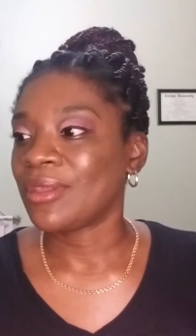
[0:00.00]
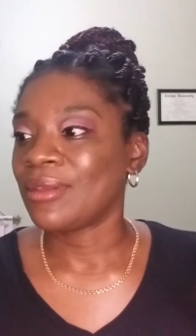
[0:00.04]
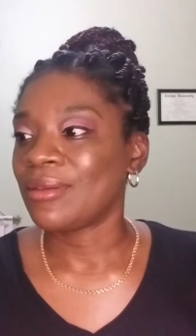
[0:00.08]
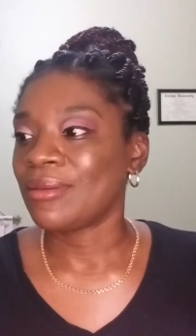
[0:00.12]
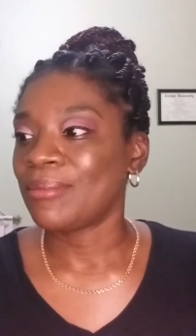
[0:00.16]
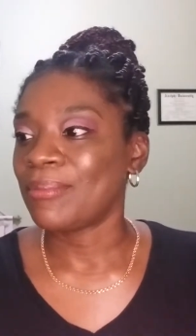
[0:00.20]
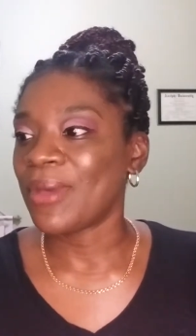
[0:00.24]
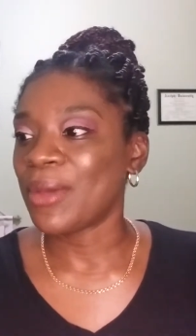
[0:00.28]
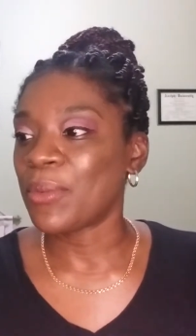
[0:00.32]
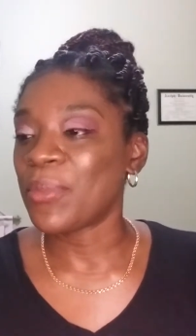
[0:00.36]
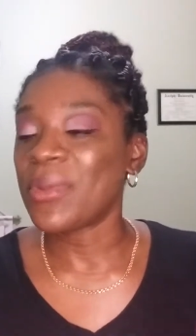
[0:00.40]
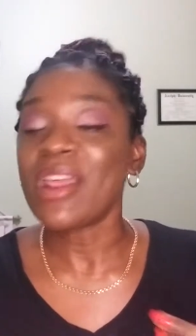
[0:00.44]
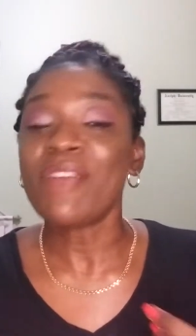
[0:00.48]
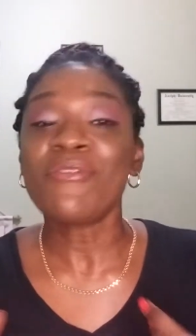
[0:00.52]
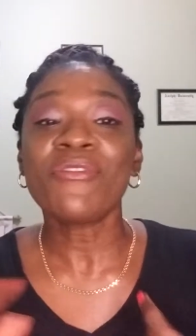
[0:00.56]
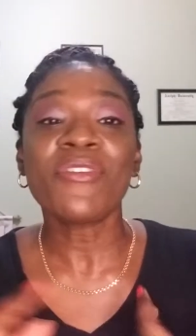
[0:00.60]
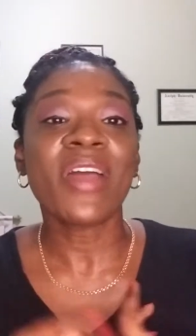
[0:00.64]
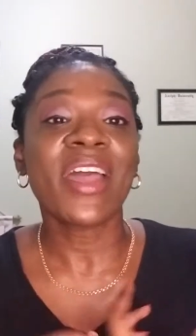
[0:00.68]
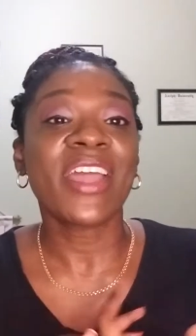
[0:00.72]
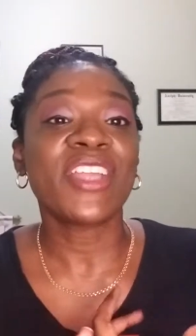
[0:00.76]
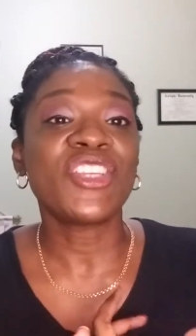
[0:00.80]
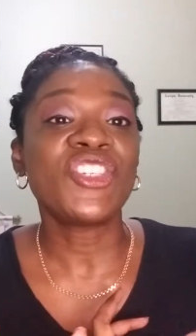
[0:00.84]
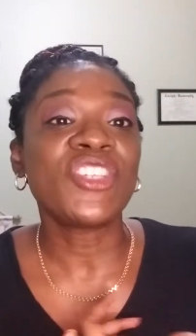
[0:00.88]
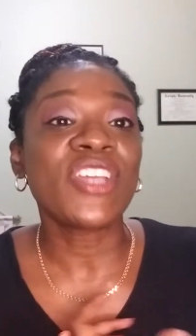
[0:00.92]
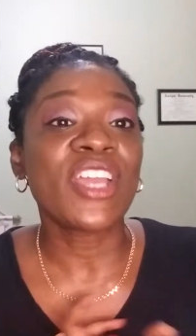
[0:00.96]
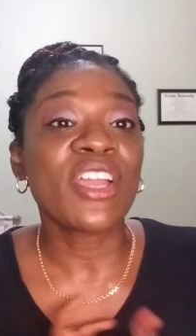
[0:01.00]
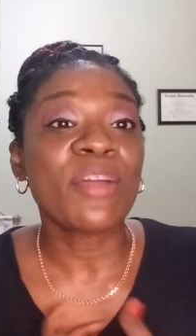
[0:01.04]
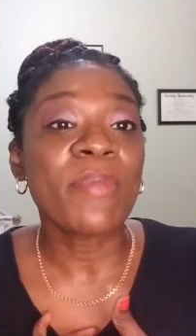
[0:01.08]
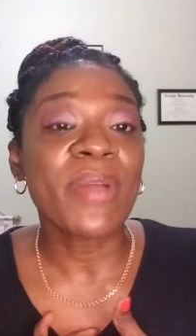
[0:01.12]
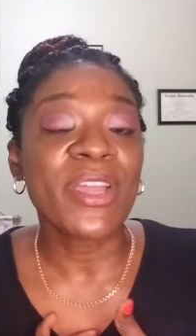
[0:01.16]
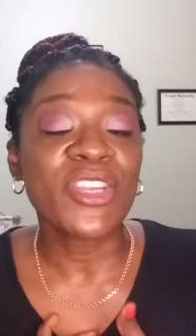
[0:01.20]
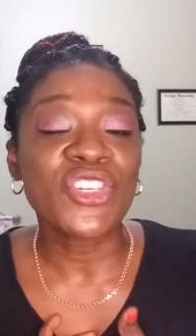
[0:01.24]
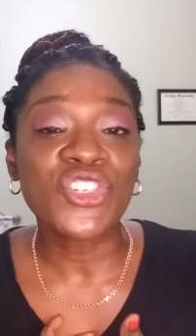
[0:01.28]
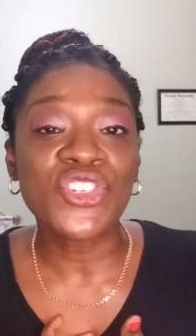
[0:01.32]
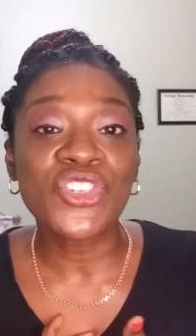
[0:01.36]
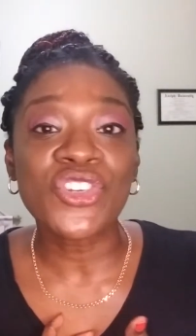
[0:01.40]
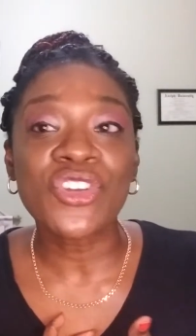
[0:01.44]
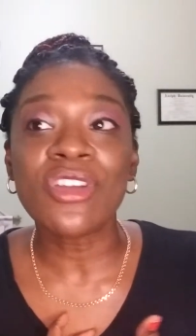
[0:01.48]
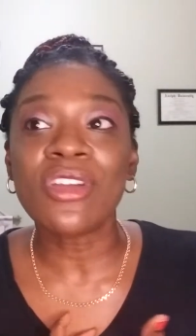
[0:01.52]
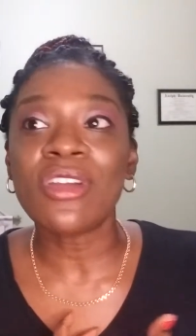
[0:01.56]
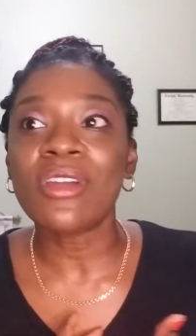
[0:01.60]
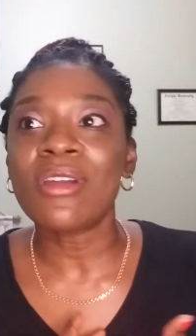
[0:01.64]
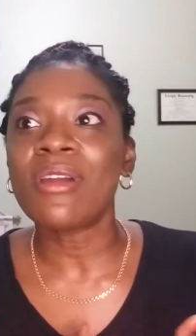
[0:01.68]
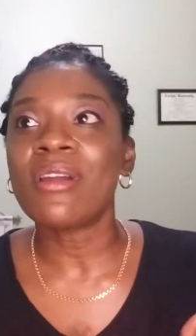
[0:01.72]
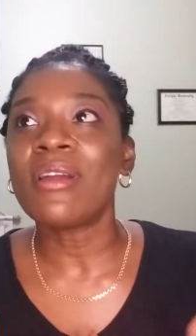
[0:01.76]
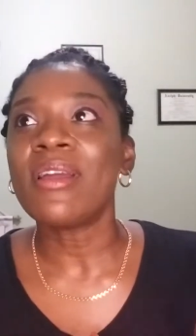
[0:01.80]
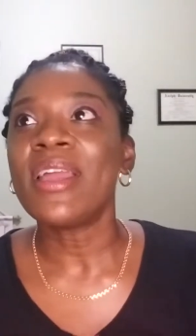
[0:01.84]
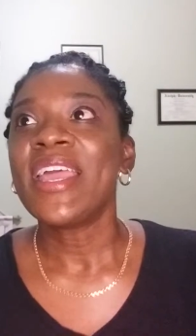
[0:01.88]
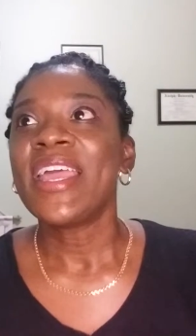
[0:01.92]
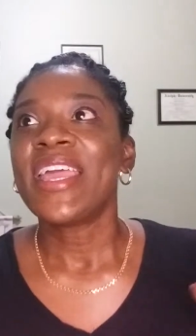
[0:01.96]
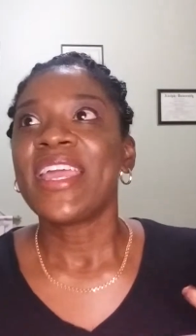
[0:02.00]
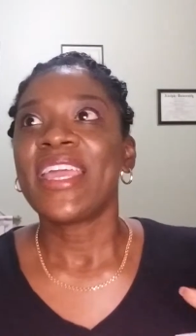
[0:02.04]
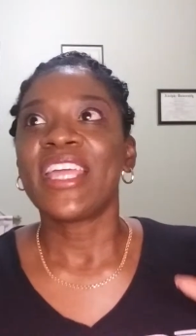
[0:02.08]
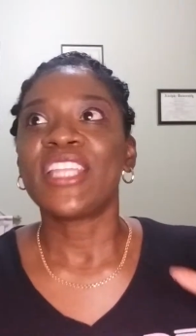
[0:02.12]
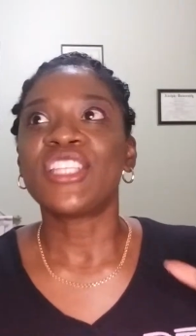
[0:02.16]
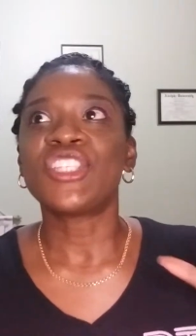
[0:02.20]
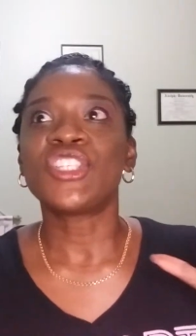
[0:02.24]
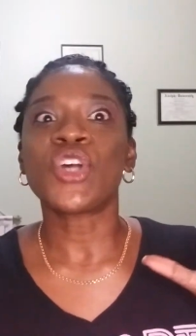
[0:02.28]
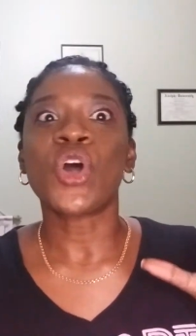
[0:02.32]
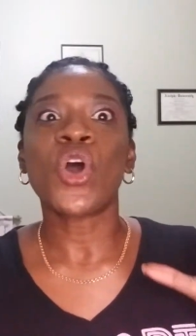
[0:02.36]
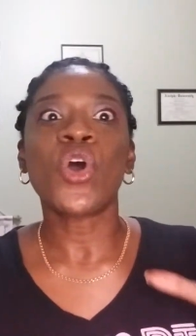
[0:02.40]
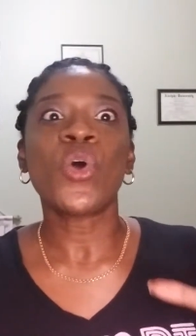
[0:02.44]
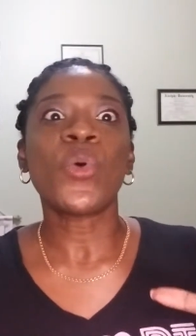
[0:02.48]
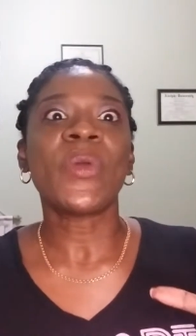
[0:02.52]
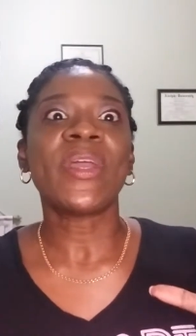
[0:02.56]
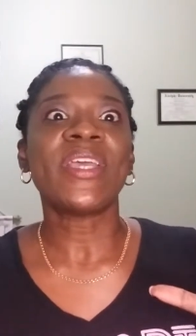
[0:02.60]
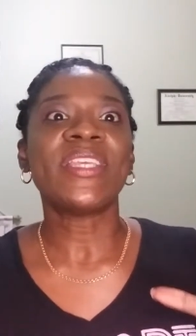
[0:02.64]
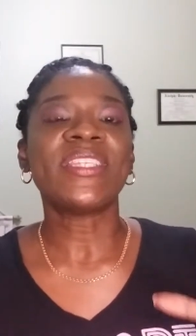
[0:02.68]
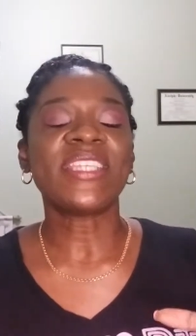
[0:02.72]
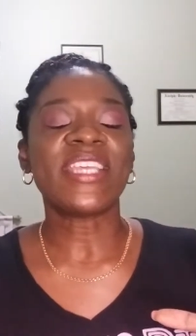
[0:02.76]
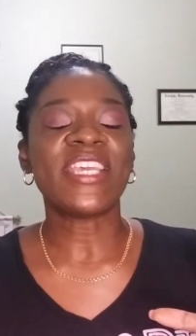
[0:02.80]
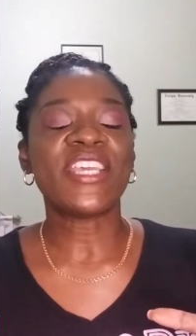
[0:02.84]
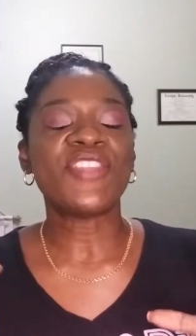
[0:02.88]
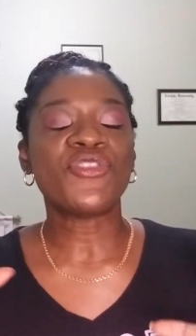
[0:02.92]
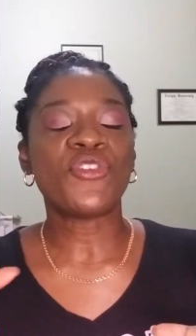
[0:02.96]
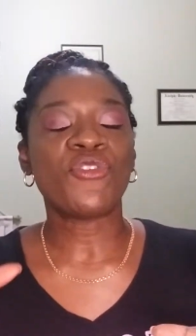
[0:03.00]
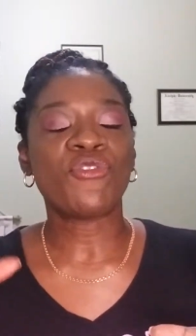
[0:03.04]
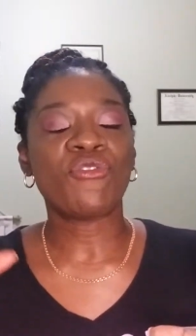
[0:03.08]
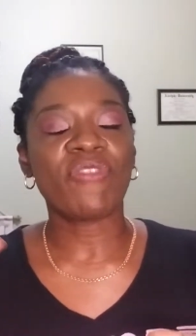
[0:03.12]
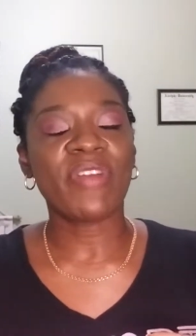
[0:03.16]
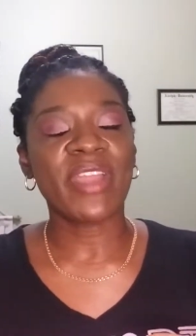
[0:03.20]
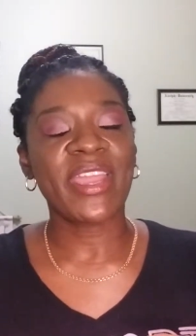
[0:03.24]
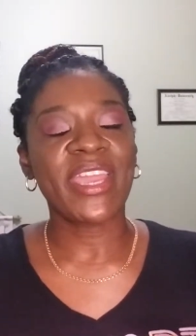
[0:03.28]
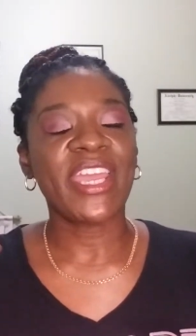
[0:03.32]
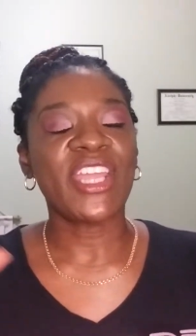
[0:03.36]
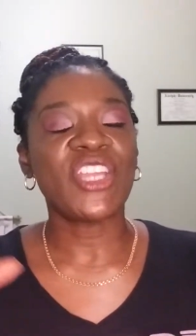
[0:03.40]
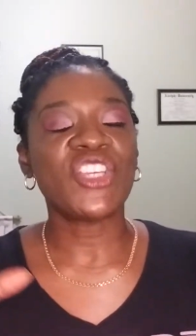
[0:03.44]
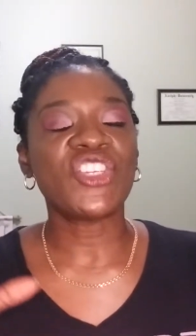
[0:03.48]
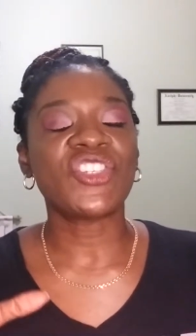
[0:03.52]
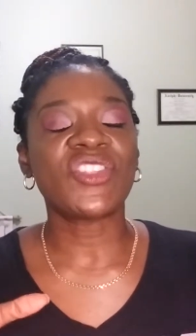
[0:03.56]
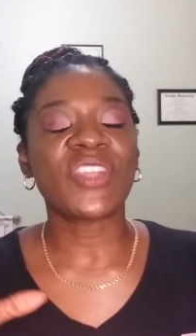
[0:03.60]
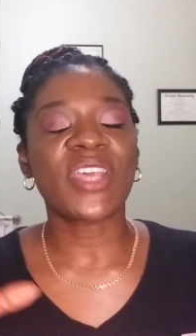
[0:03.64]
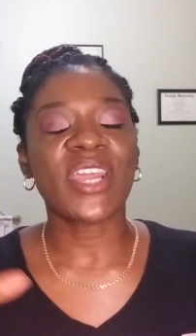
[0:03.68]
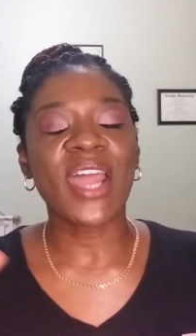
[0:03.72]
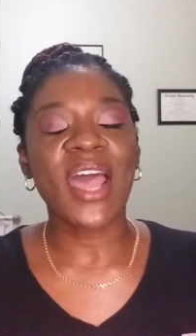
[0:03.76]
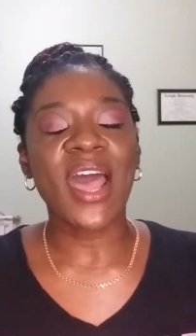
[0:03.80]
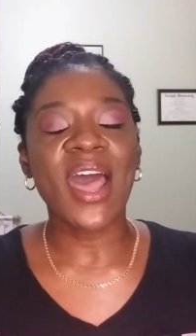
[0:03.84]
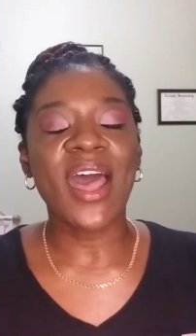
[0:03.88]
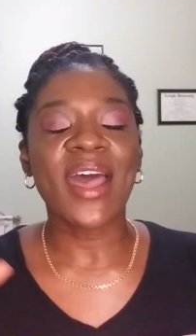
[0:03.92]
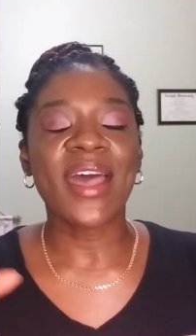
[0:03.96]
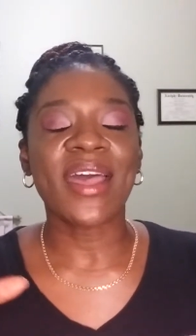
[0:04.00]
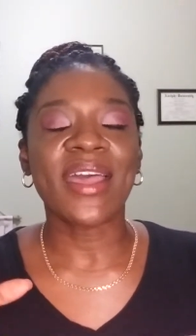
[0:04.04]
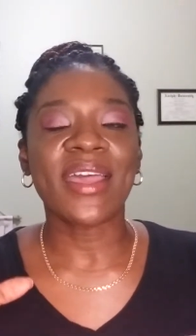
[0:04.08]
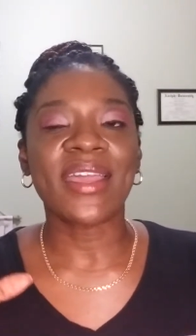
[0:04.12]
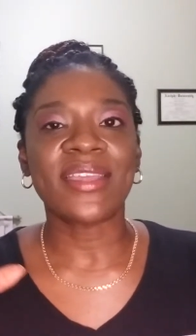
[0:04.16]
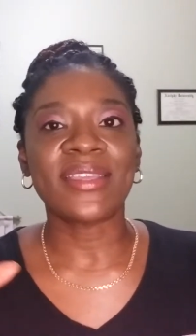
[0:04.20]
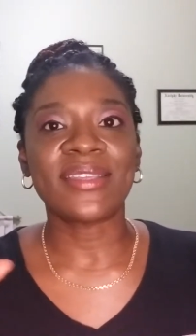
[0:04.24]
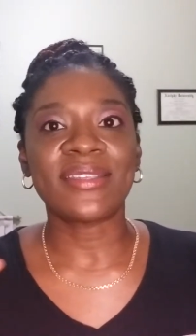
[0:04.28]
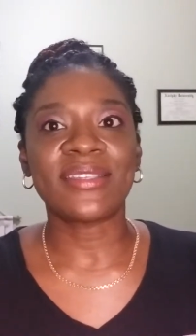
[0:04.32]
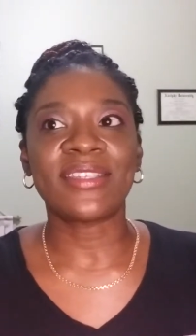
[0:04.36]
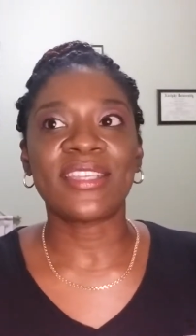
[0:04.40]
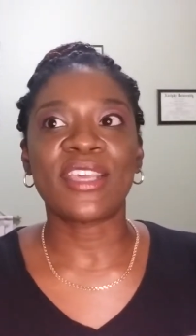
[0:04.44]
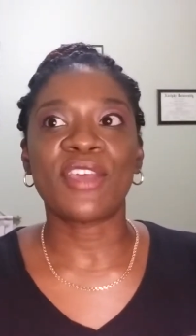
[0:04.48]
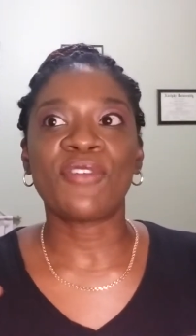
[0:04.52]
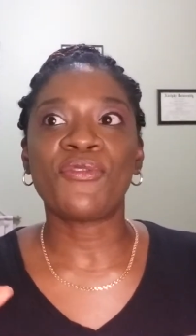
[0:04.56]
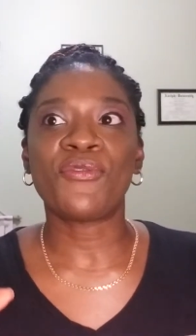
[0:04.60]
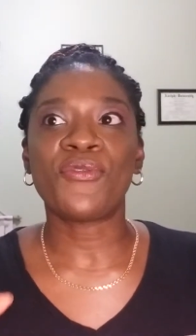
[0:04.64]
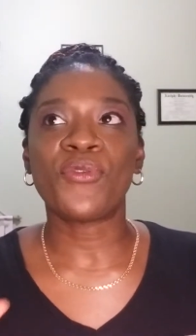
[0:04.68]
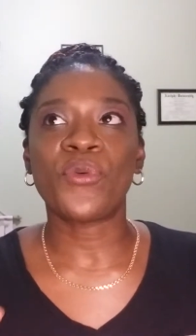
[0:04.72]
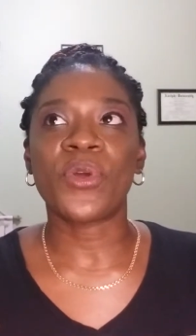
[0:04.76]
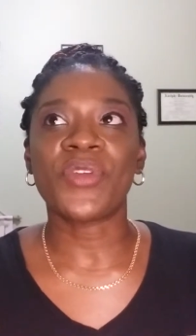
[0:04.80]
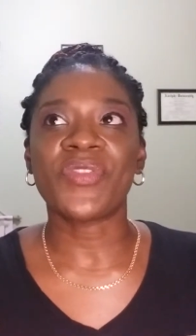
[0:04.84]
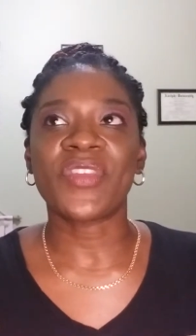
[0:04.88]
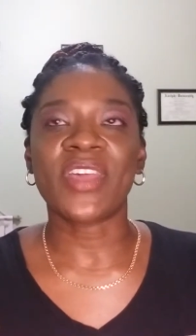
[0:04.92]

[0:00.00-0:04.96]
whenever I check my sugar, it's always in the range that I set forth.